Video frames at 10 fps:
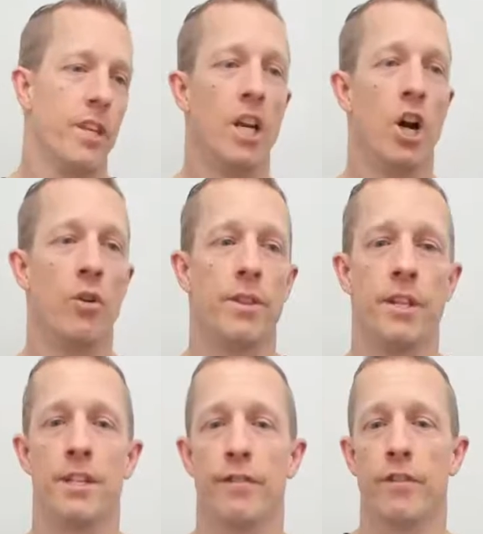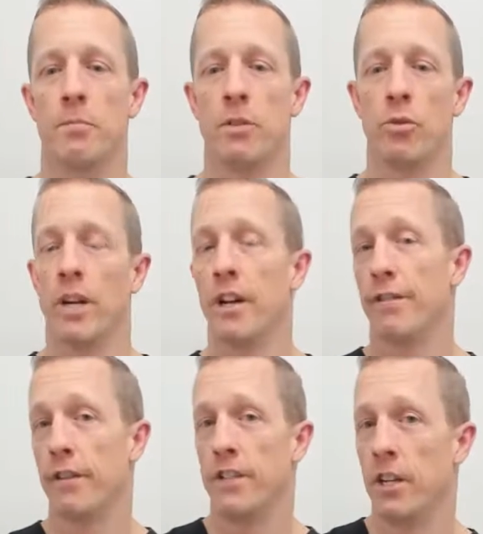you know the difference between a
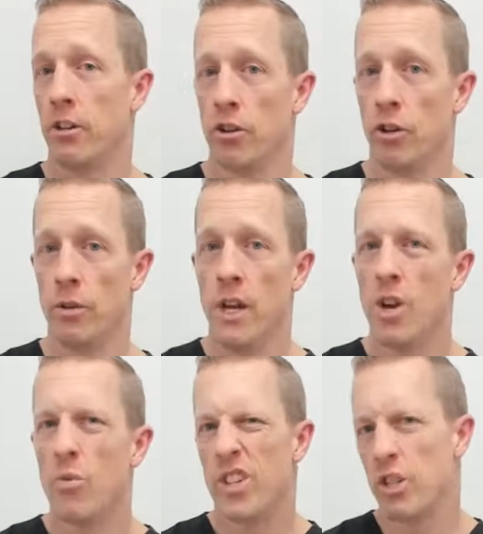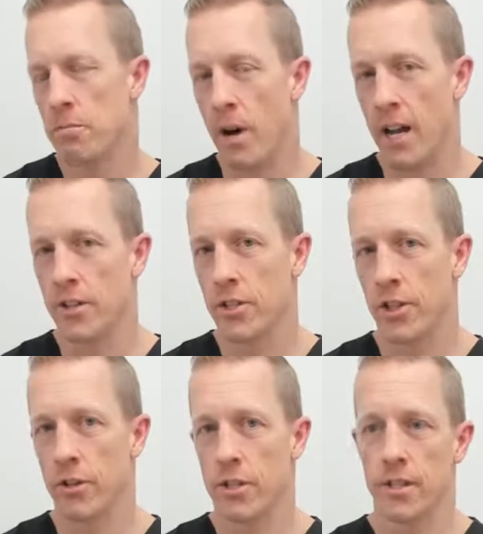50 year old with just mild
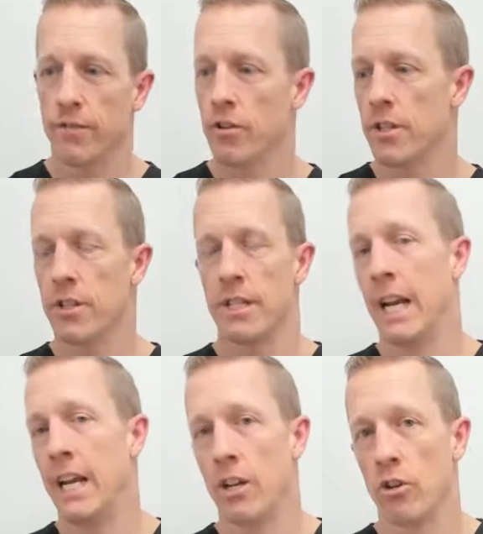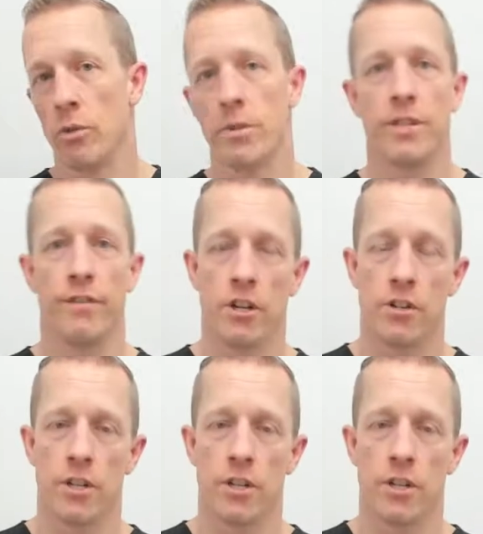stenosis versus an 80 year old with severe